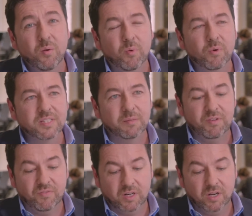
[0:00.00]
But what does that
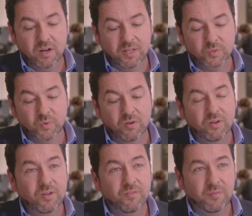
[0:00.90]
mean for clients? Well,
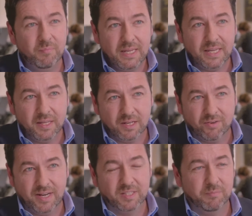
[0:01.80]
for me, it
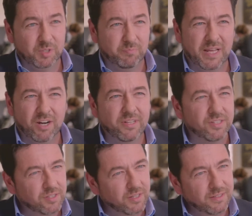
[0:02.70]
creates a much better
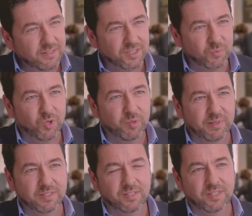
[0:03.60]
insight into what the
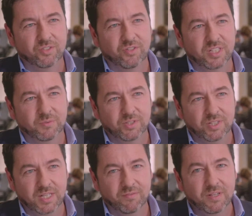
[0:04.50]
business is trying to
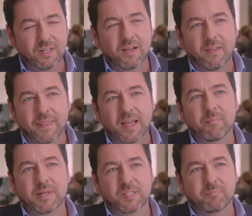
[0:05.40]
achieve, and that
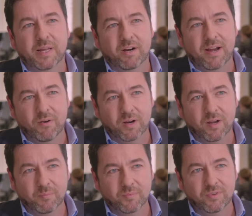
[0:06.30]
means better
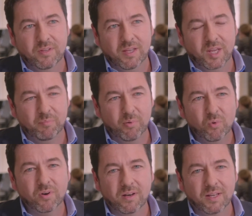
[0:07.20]
outcomes. And
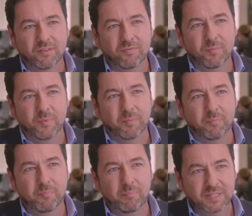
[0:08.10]
importantly, from the
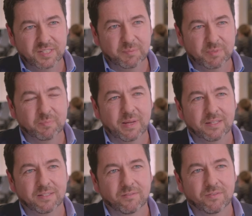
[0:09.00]
business
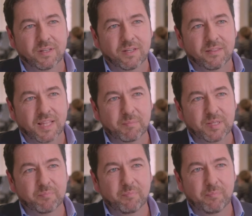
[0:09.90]
perspective, that
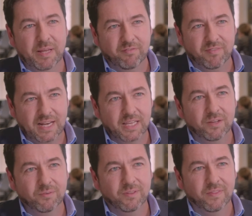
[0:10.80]
means better
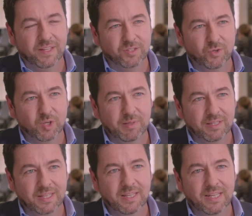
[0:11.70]
value, and that's got to be
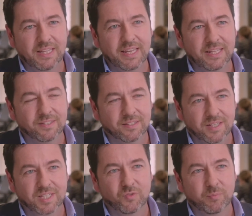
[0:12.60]
the key in any
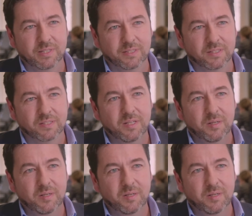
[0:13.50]
successful business.